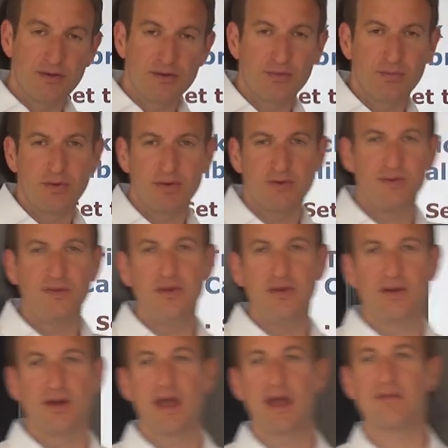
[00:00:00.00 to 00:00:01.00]
those points
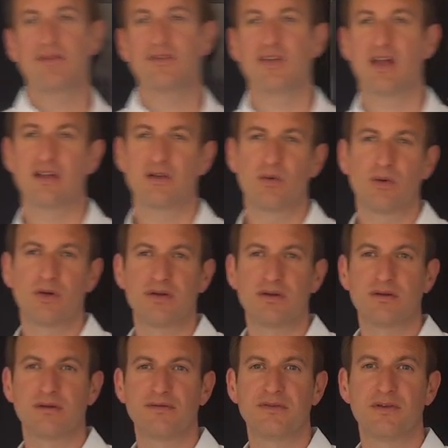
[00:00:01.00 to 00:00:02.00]
here have a Z
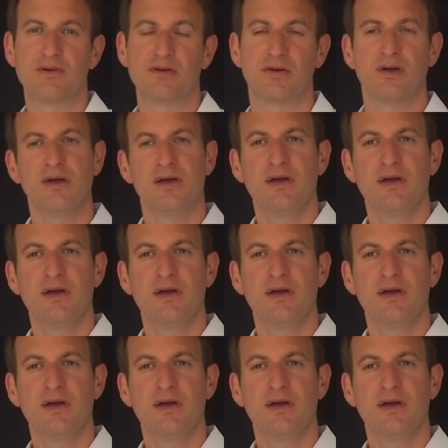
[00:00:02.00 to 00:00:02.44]
coordinate of zero.